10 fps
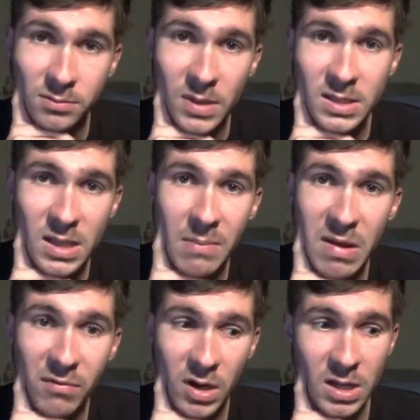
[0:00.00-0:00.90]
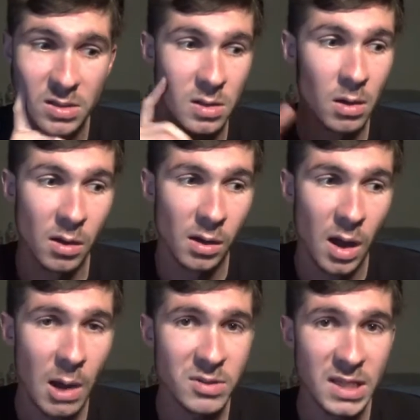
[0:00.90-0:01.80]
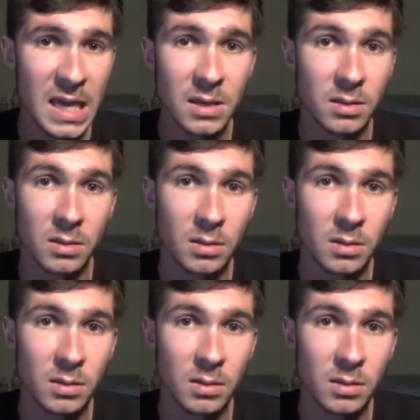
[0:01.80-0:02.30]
It's not meant for kids. I was a kid